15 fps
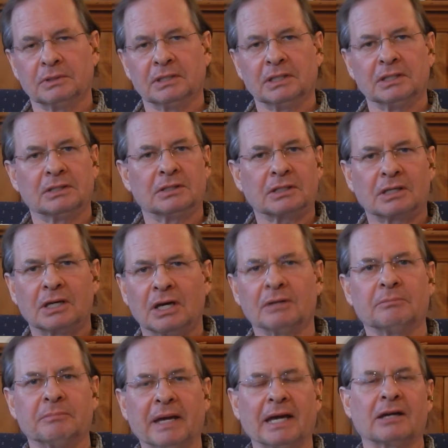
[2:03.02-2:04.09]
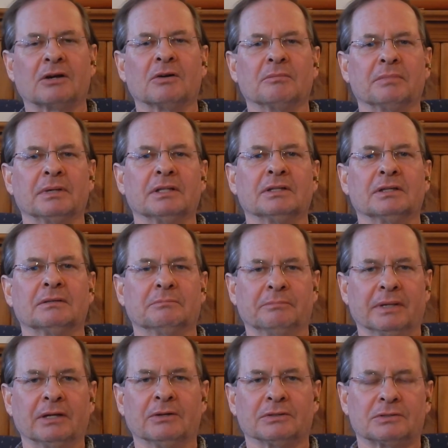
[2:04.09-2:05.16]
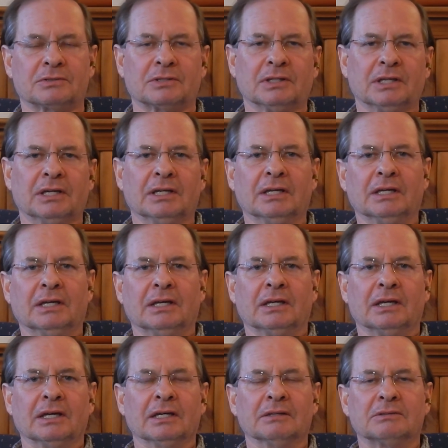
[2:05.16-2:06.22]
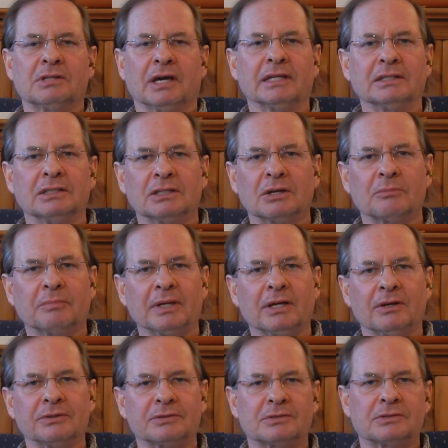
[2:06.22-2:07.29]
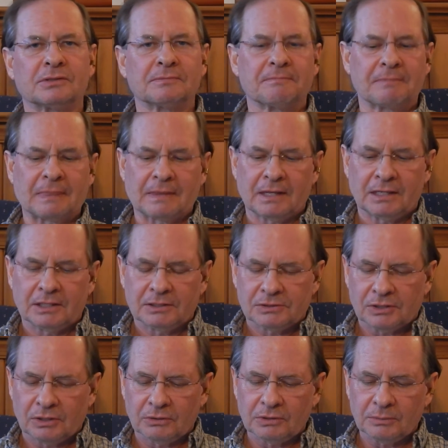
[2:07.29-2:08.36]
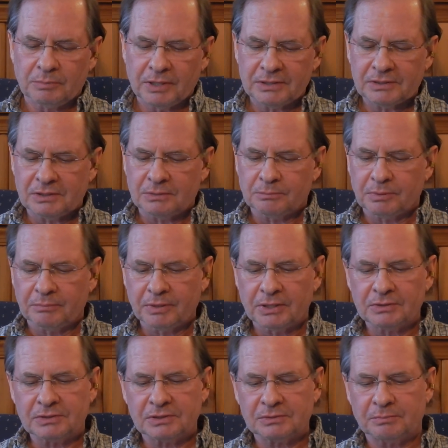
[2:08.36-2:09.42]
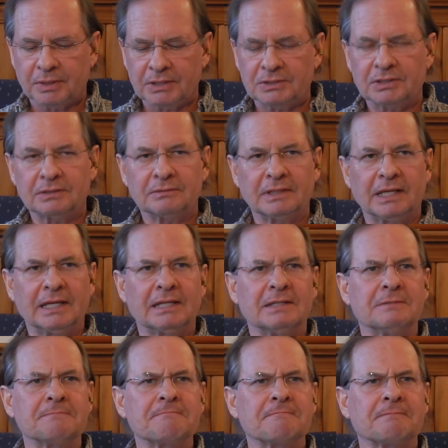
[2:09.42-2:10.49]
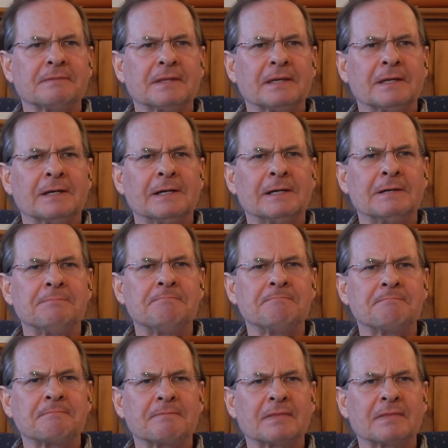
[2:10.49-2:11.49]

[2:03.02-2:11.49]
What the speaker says: need to cut back our belts, tighten our belts. So the president proposed his budget, and I'm